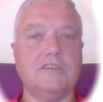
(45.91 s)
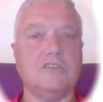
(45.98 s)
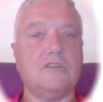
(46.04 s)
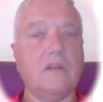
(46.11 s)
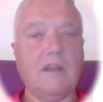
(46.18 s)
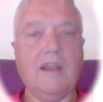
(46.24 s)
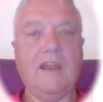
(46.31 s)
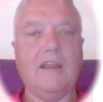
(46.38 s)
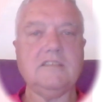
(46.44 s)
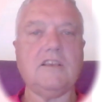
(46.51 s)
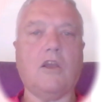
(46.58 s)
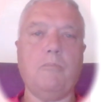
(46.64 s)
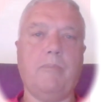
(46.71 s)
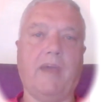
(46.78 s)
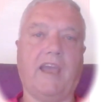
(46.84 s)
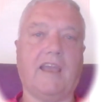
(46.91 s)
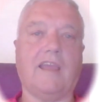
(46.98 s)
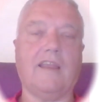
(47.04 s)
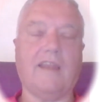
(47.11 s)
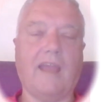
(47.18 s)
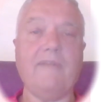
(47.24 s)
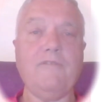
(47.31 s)
So let us go
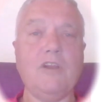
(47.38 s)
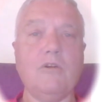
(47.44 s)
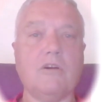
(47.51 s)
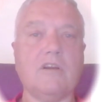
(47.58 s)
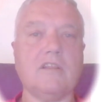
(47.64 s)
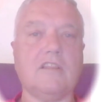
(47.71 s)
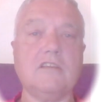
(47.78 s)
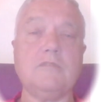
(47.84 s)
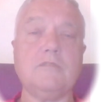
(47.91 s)
back and have a look at this